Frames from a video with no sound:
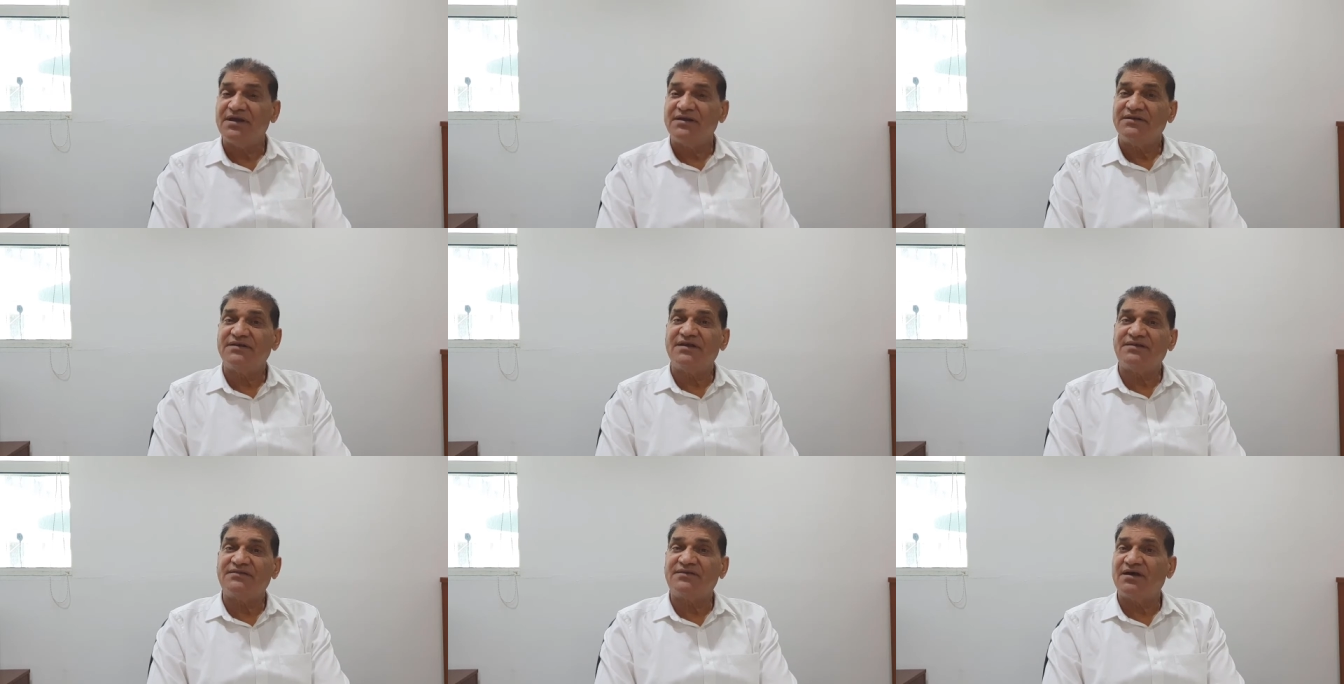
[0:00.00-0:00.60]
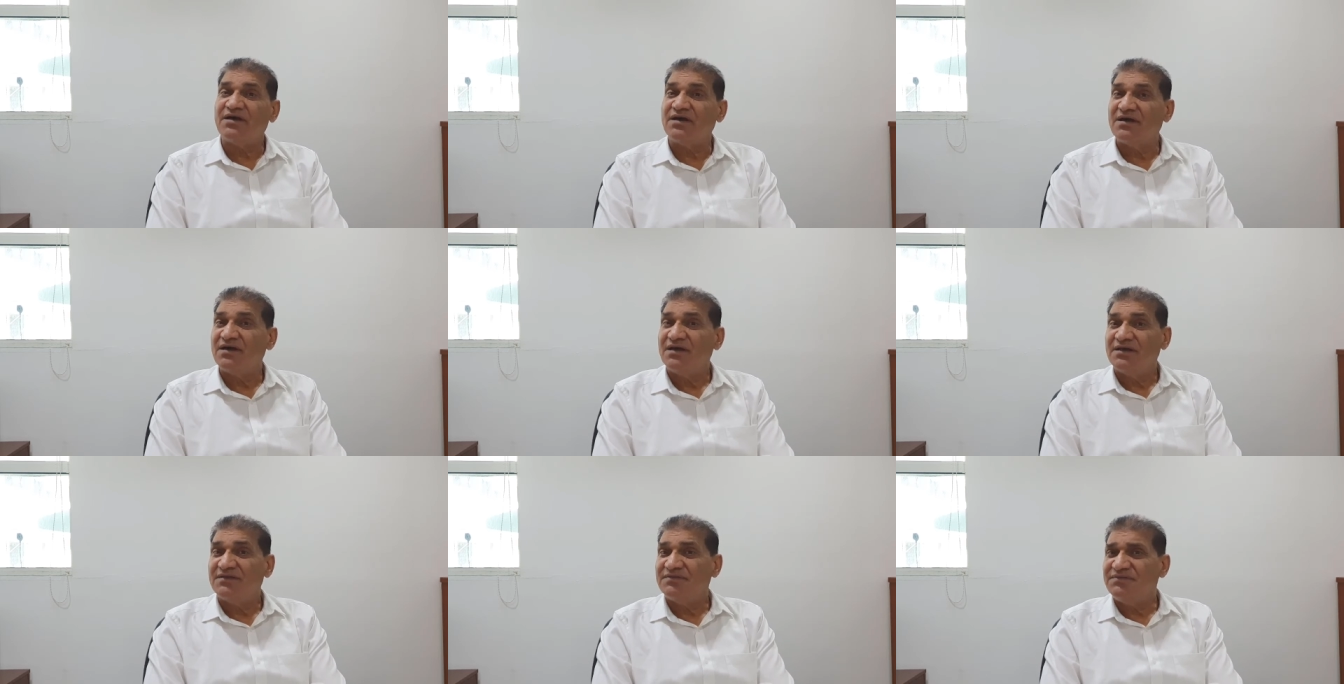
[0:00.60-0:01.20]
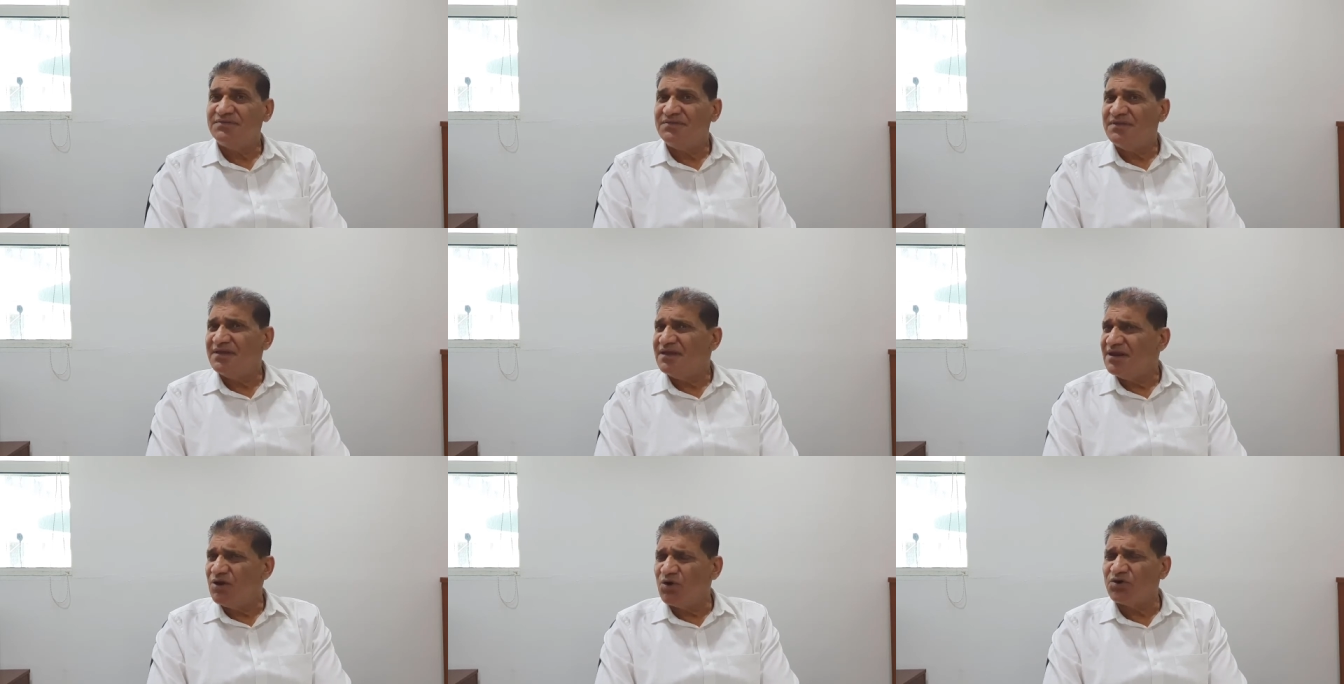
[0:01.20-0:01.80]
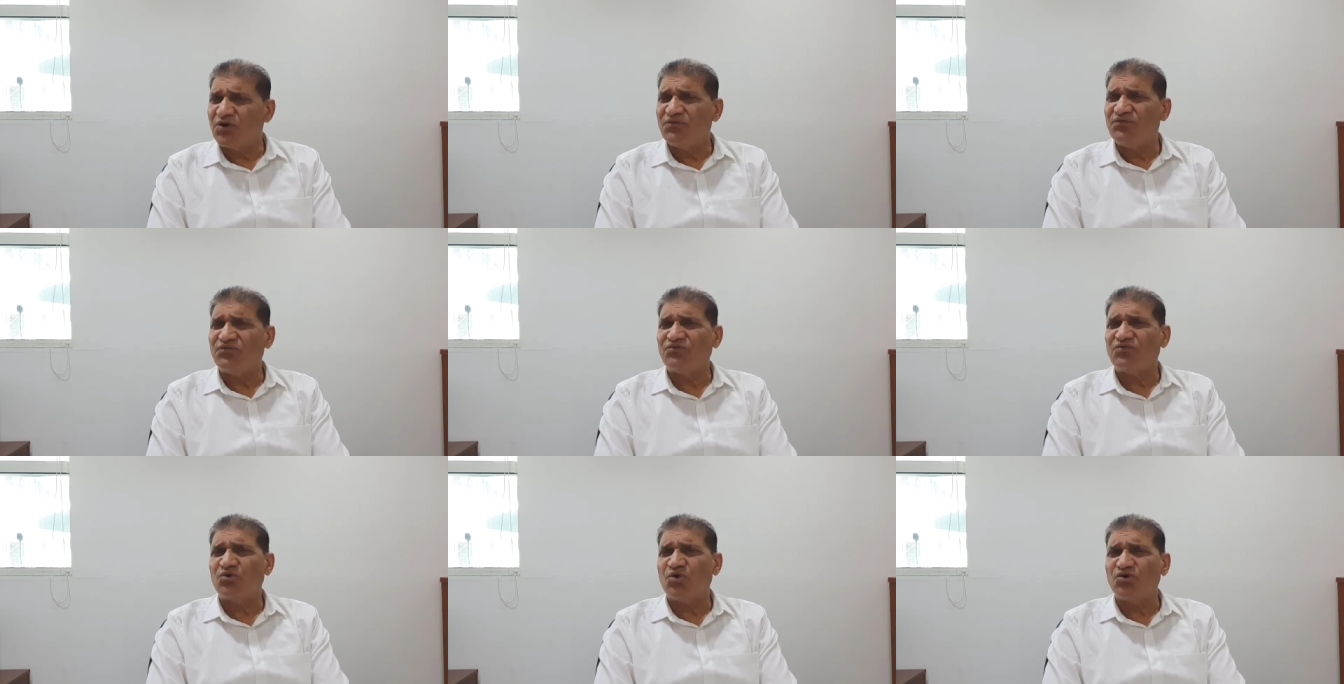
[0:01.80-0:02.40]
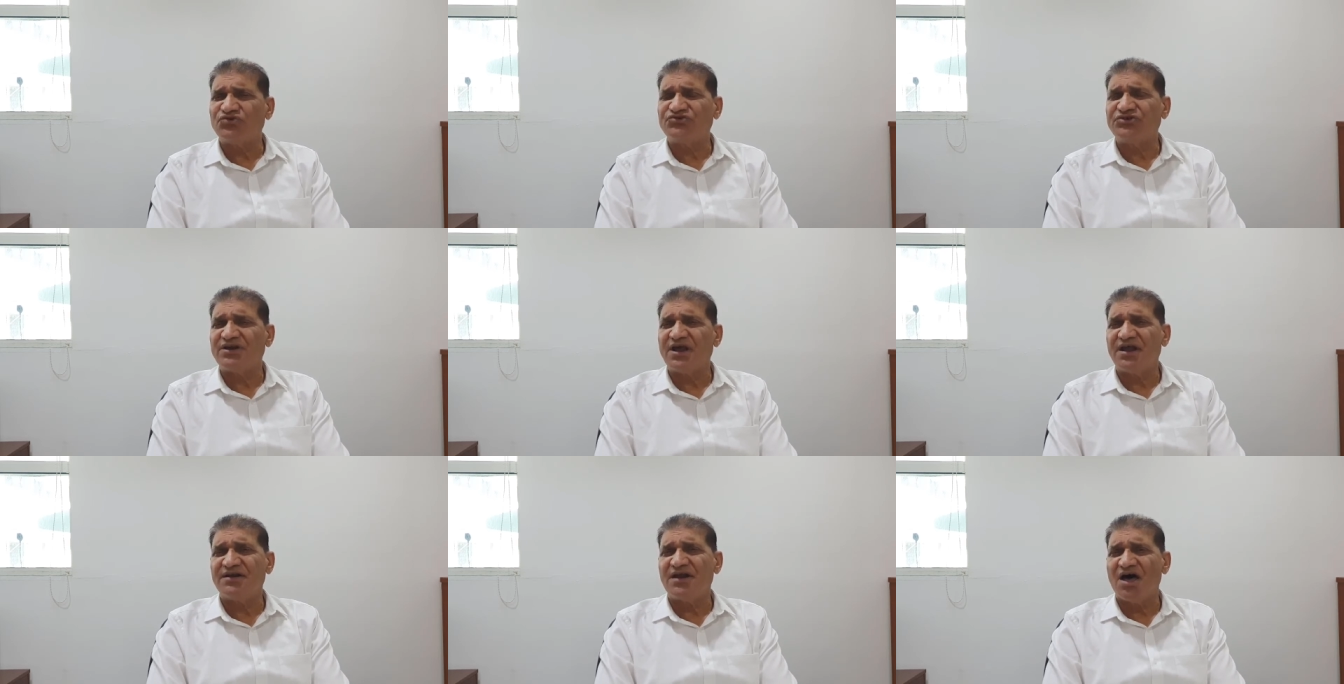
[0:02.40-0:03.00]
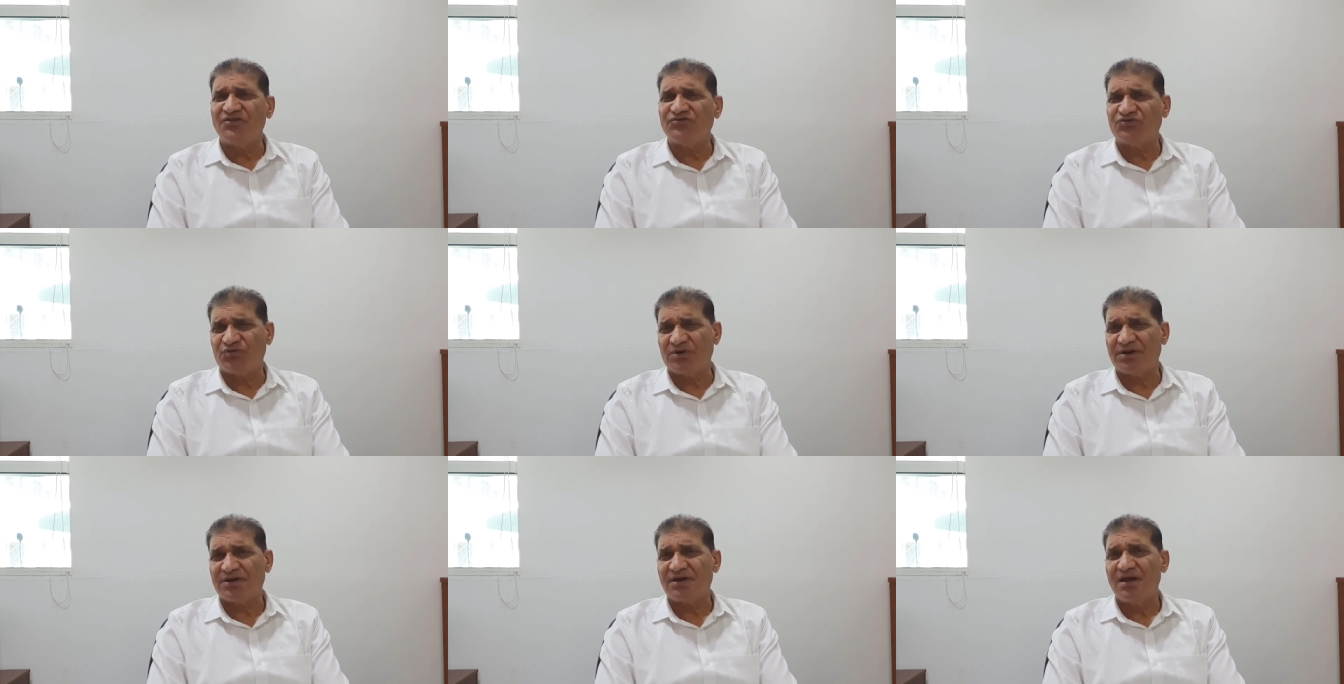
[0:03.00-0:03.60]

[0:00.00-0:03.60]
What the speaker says: that a lot of question and answer